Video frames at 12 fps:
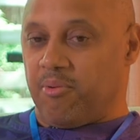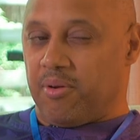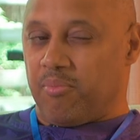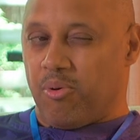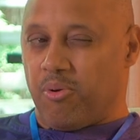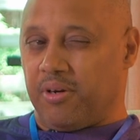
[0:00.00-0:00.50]

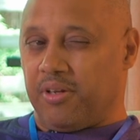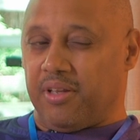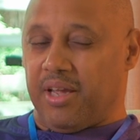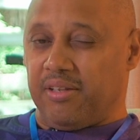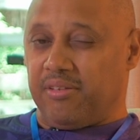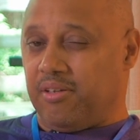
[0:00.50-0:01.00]
were born in
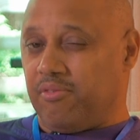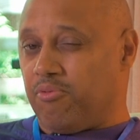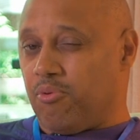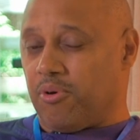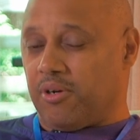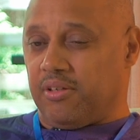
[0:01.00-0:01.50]
the
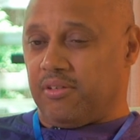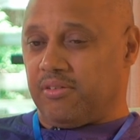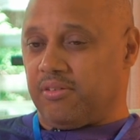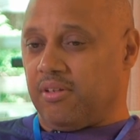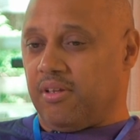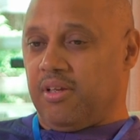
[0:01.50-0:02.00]

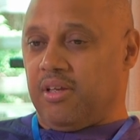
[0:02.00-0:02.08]
1840s,